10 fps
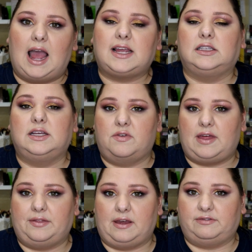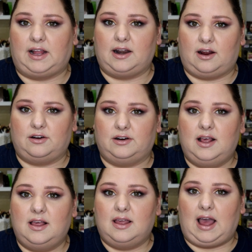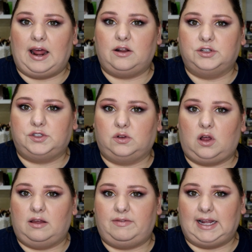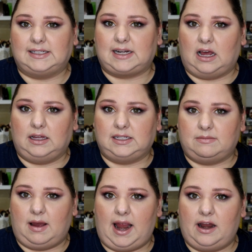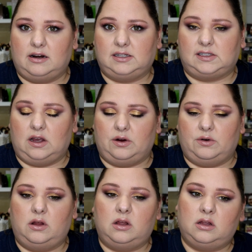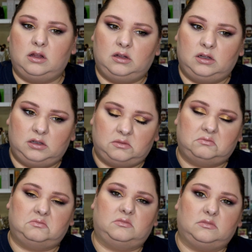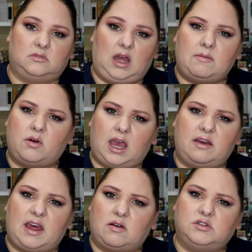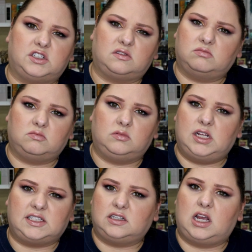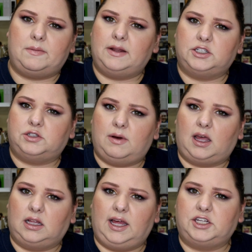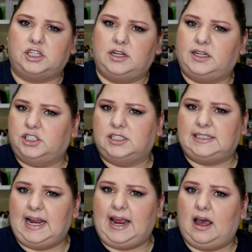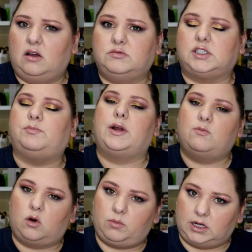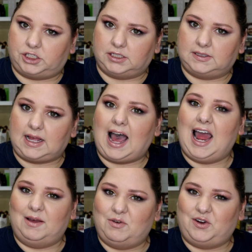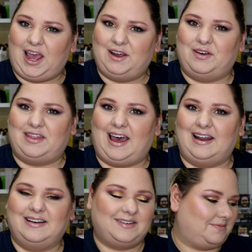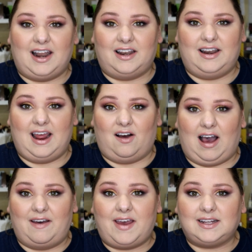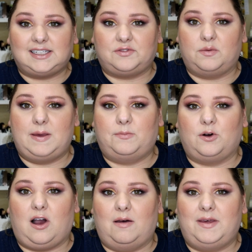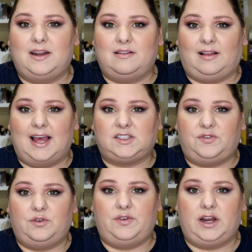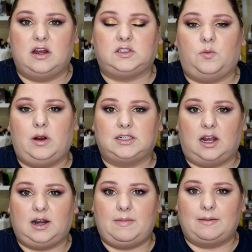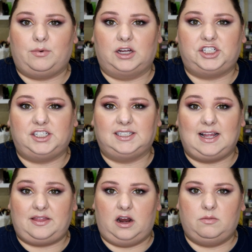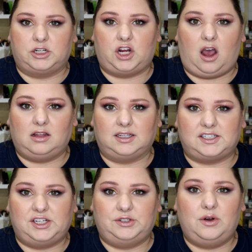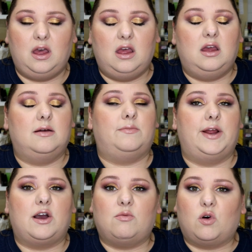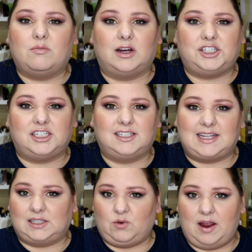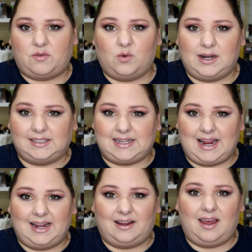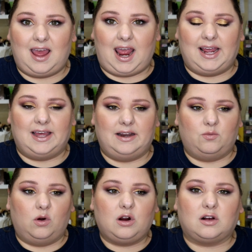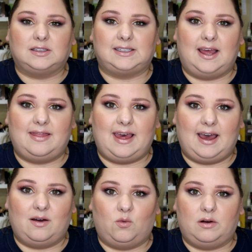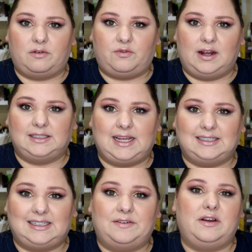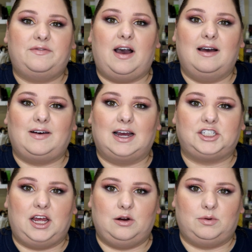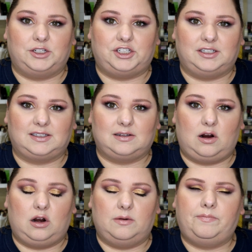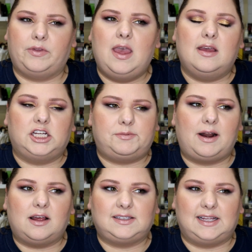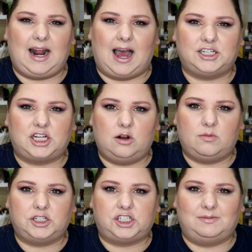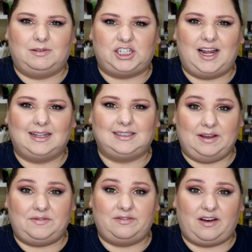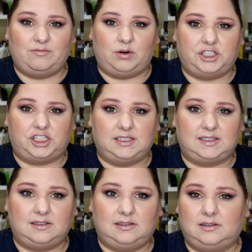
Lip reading: can live without that flat iron. I don't do a lot of heat styling to my hair, so I'm okay if that one just doesn't come into my collection. It can just stay out, just bring more brushes. I'm okay with that. Now, I've had several people comment in the last few videos when we were talking about brushes that they're brushaholics too. Bring on more brushes, that's what everyone is saying. And one girl said that one of her friends has 75 eyeshadow brushes. Or she may not have said eyeshadow brushes, but she had 75 brushes.